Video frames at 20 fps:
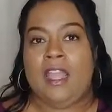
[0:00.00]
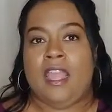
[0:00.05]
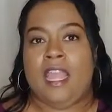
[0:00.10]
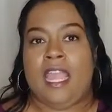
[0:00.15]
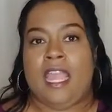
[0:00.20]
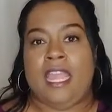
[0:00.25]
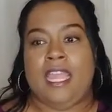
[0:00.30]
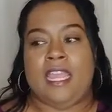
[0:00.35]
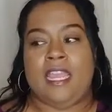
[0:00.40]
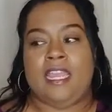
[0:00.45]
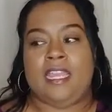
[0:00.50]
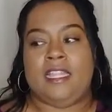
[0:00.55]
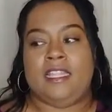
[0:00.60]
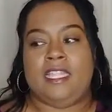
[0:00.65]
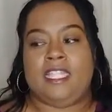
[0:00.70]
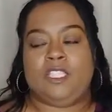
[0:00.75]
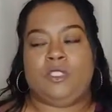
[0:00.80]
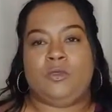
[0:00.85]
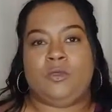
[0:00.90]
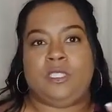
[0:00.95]

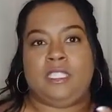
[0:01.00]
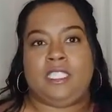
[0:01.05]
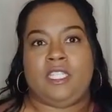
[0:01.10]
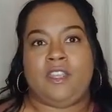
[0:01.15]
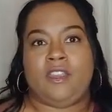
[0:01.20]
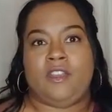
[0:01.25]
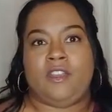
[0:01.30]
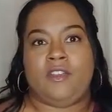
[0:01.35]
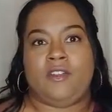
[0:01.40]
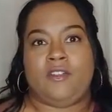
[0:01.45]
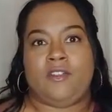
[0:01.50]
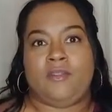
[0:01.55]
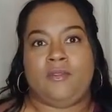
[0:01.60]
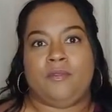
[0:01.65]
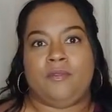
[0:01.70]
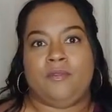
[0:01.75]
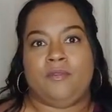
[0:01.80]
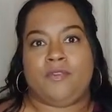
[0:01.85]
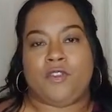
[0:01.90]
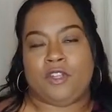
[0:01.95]
and this was
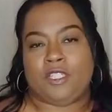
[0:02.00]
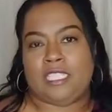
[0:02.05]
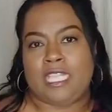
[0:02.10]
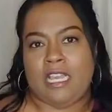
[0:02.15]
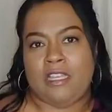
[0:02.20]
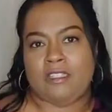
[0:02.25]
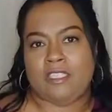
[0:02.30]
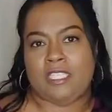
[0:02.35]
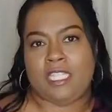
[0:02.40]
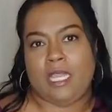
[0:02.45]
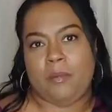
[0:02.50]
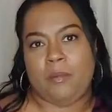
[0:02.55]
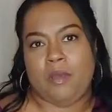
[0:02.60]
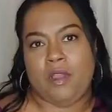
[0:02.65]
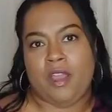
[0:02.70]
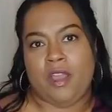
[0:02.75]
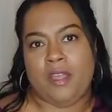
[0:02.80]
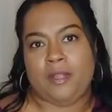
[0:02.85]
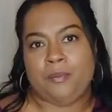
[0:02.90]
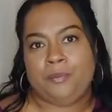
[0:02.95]
their first house that they
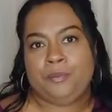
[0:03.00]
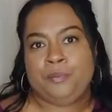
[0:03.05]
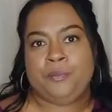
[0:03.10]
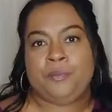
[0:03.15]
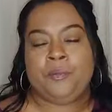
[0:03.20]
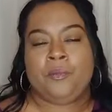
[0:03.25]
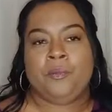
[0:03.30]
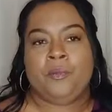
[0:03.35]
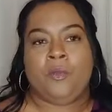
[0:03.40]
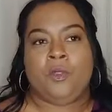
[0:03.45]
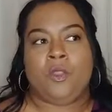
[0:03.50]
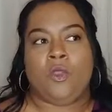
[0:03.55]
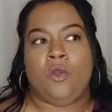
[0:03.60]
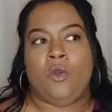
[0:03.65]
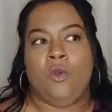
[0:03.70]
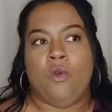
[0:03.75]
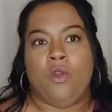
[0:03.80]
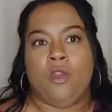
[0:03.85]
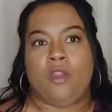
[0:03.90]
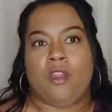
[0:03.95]
bought,
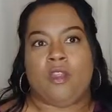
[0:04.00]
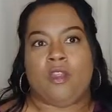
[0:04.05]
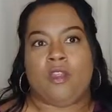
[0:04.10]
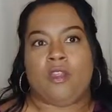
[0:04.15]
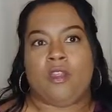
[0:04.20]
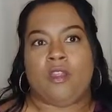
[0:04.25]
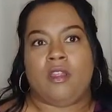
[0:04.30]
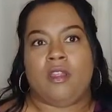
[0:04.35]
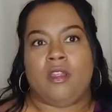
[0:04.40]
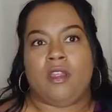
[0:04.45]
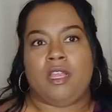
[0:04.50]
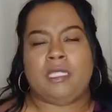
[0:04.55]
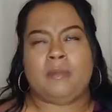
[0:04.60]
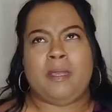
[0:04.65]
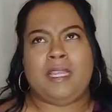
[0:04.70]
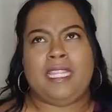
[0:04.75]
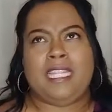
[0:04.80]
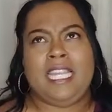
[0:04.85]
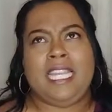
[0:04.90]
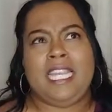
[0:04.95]
or because
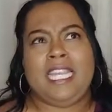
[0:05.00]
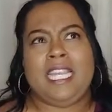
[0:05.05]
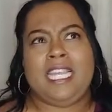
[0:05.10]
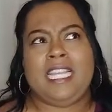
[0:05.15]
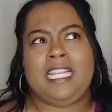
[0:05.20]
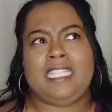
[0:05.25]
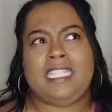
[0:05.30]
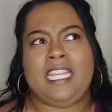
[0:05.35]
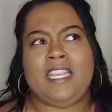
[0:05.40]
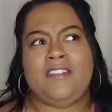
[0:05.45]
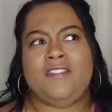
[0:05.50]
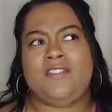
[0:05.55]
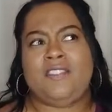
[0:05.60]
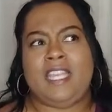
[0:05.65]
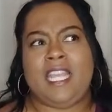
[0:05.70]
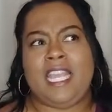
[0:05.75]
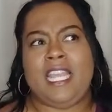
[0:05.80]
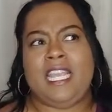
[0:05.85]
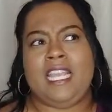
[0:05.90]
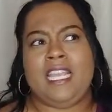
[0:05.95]
my thing is, if
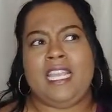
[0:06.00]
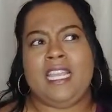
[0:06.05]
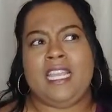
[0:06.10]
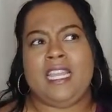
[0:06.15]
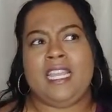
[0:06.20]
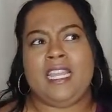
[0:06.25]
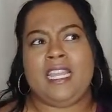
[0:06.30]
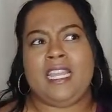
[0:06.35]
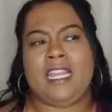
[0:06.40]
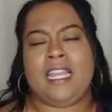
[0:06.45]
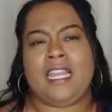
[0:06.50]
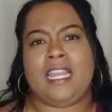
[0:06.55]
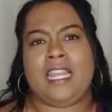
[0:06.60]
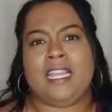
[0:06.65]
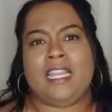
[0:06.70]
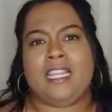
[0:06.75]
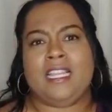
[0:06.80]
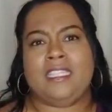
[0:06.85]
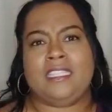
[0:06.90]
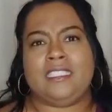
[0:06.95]
they
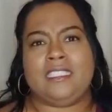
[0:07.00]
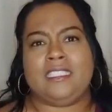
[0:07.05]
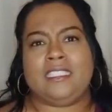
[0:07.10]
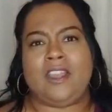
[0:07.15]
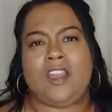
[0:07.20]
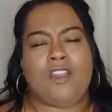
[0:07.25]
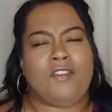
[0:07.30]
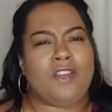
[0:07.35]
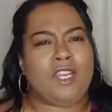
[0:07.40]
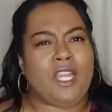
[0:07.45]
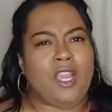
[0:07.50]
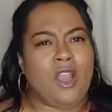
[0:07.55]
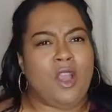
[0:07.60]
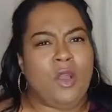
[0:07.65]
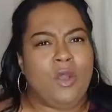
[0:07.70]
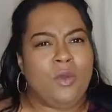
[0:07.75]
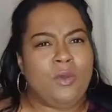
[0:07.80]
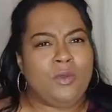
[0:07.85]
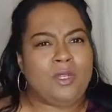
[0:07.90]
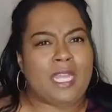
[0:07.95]
already
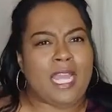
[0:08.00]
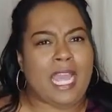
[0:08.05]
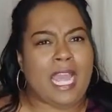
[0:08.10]
owned a